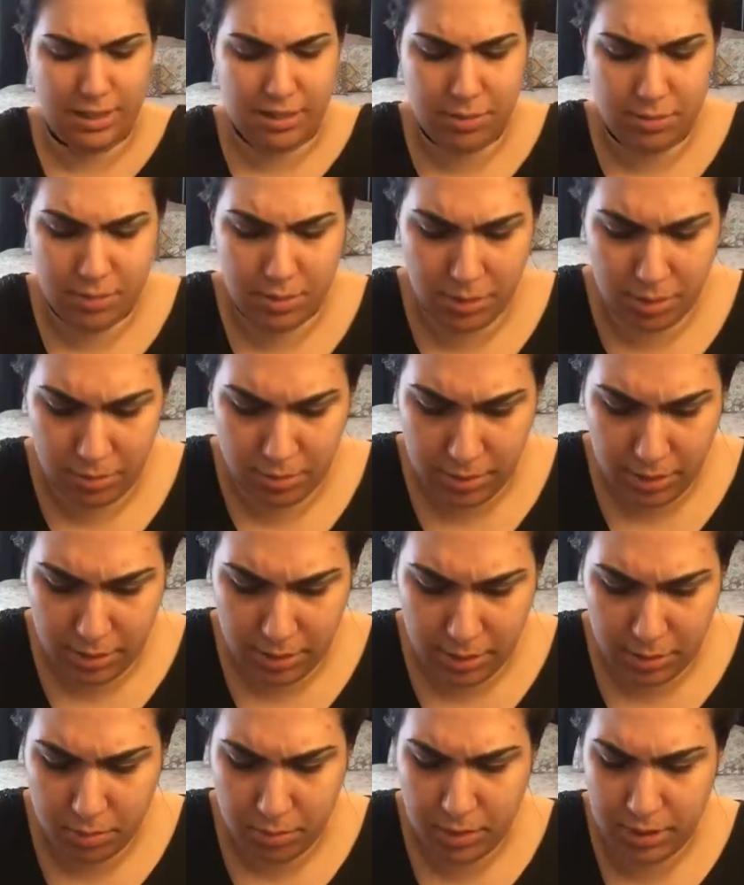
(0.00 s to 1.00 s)
That's really
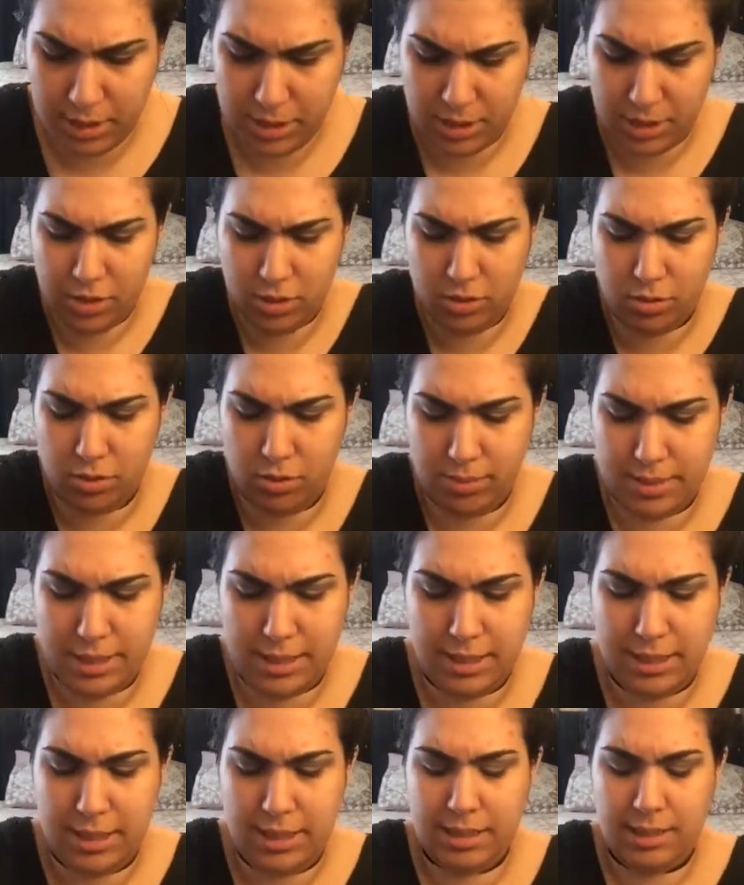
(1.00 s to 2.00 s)
weird. The one in store
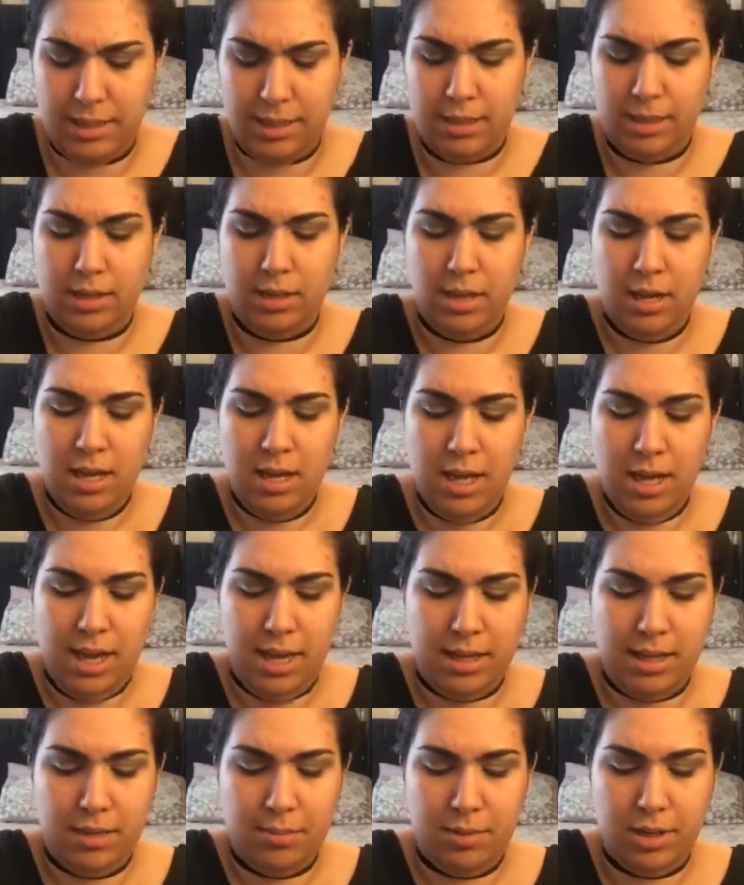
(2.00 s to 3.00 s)
wasn't like that.
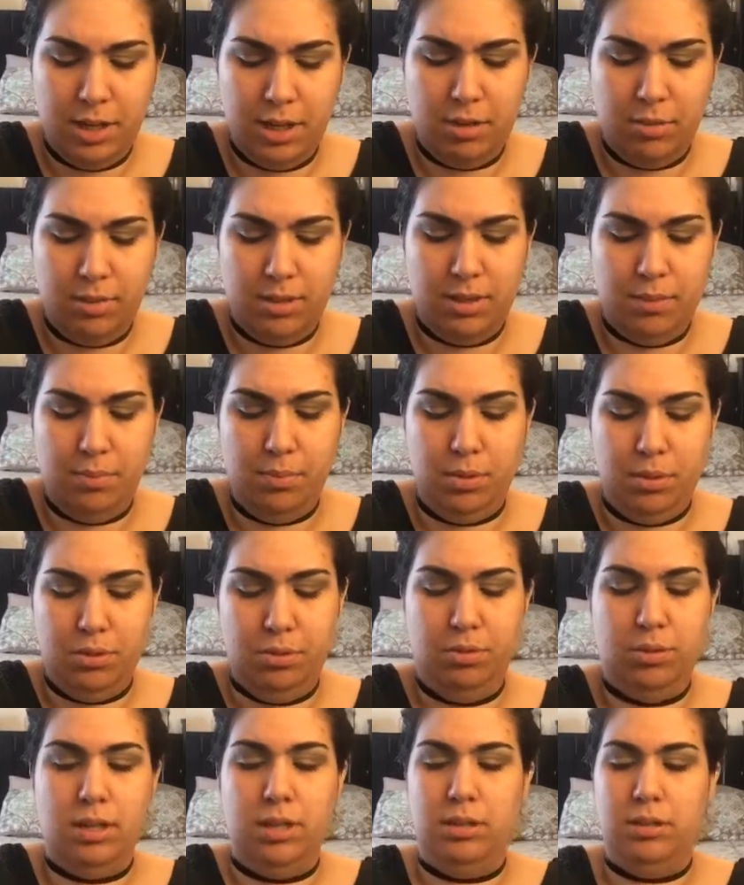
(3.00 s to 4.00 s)
I think I'm gonna go with the
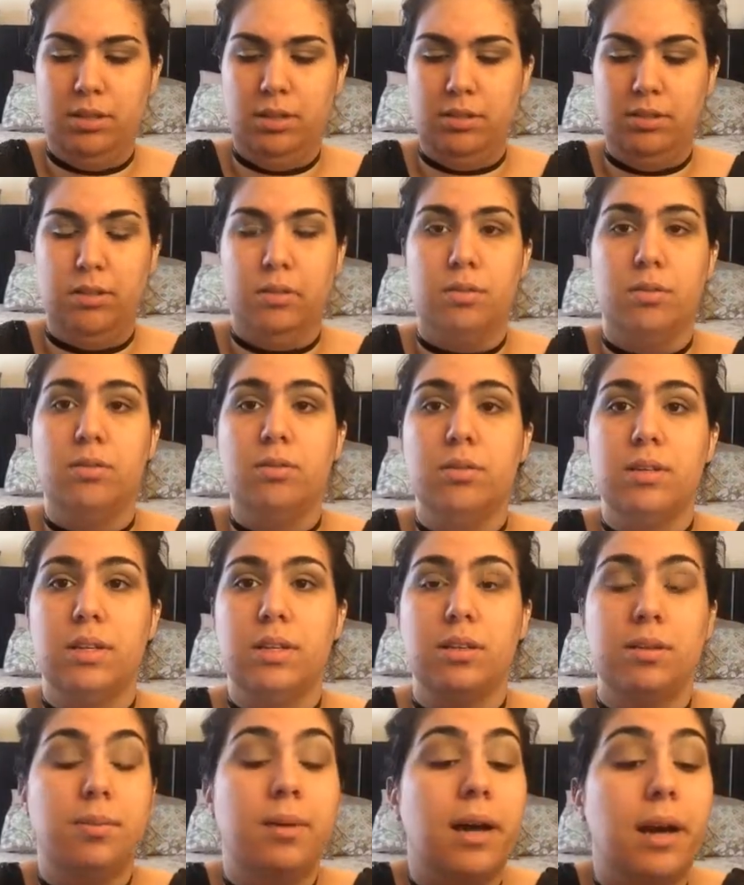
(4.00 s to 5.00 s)
blue color though
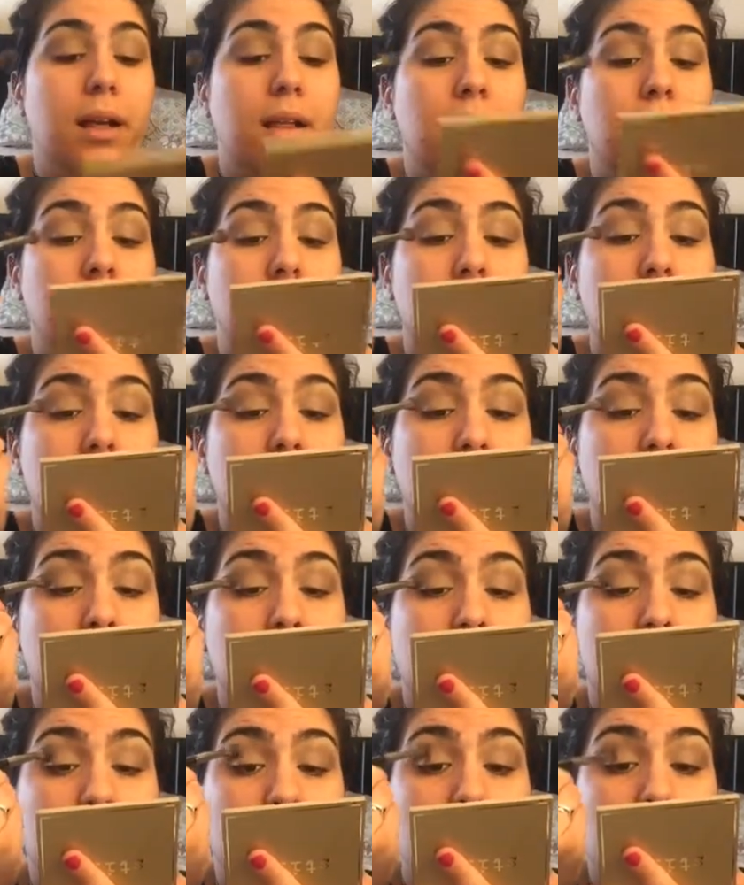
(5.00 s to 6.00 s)
in the palette
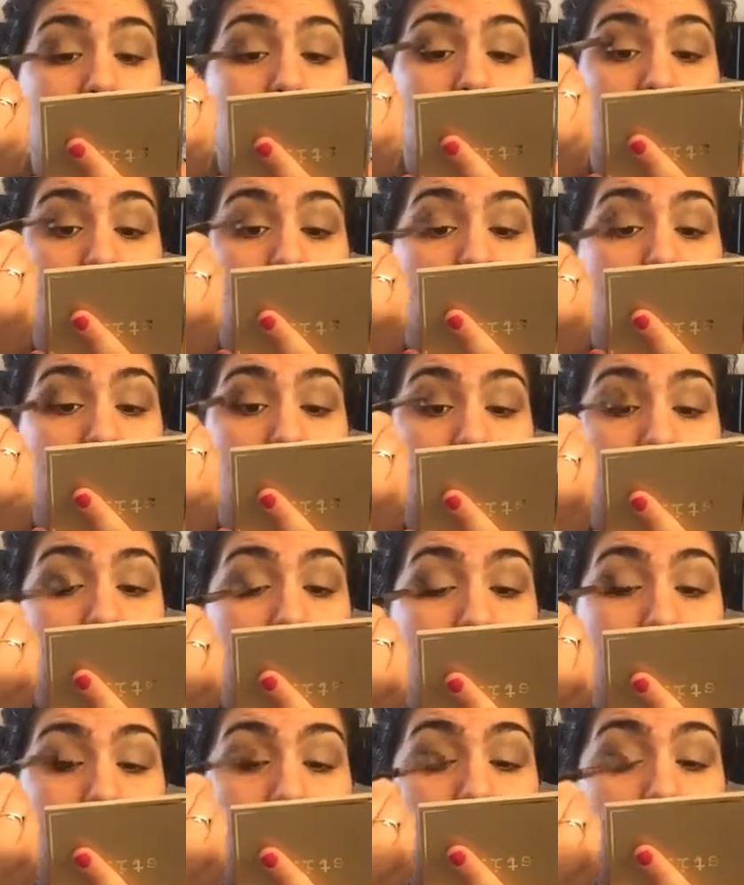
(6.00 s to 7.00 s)

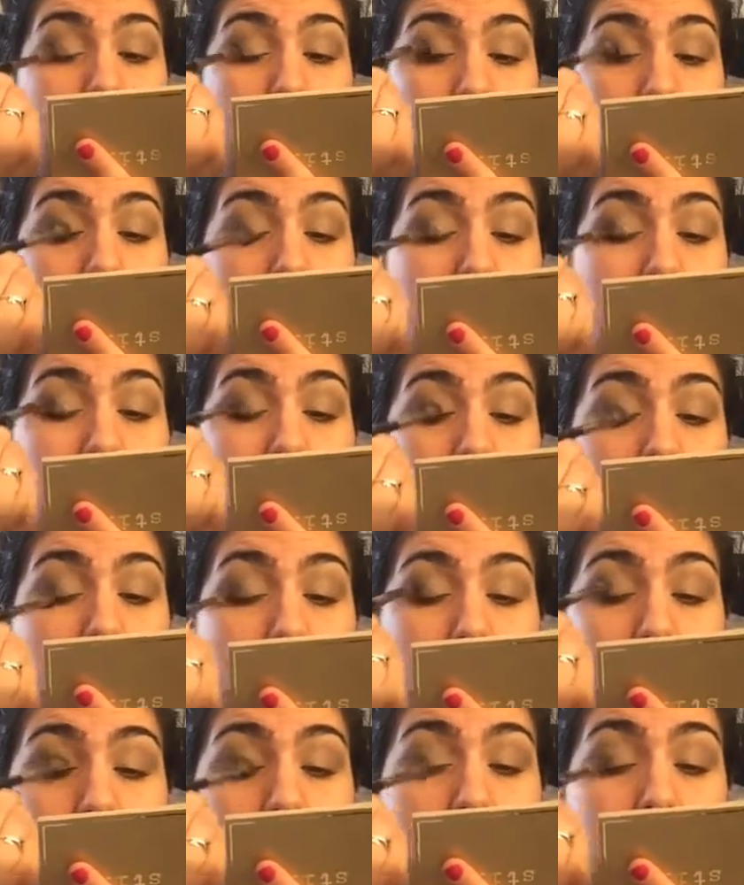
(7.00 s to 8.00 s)
and kind of
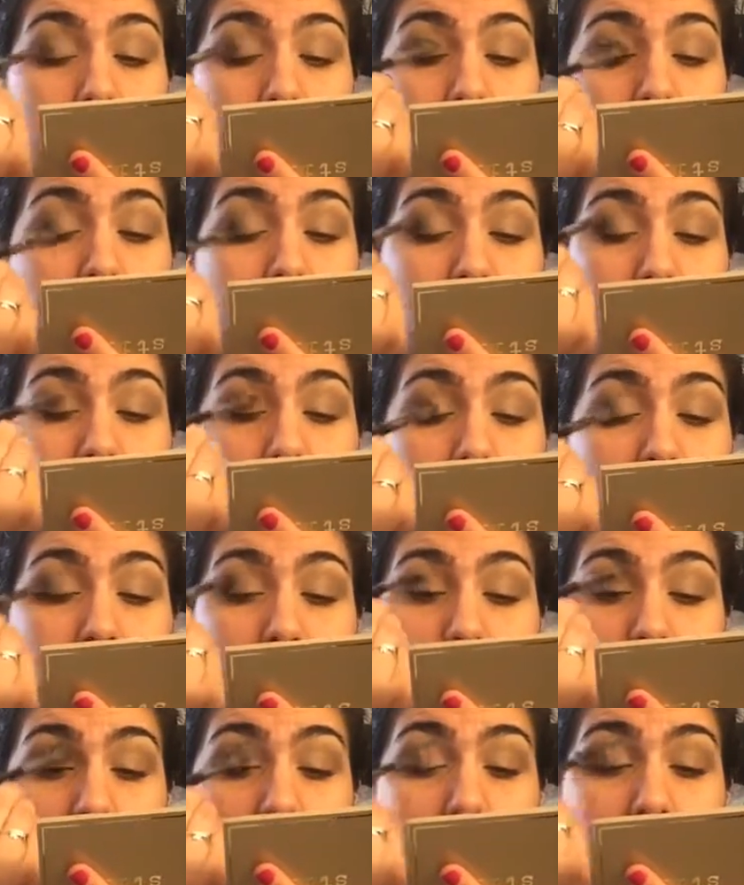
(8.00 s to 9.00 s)
follow
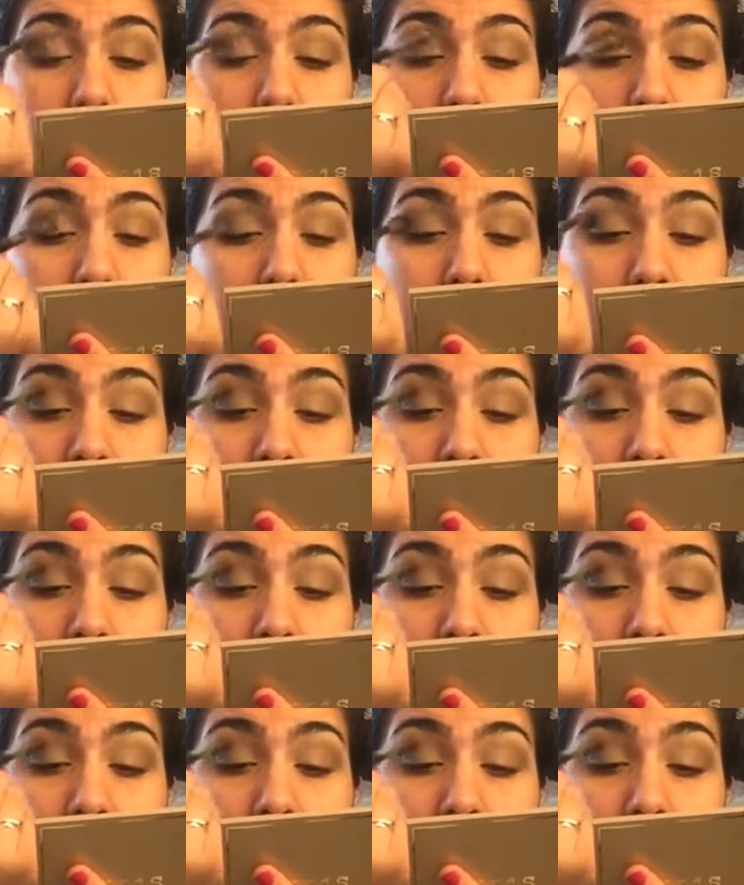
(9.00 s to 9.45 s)
that.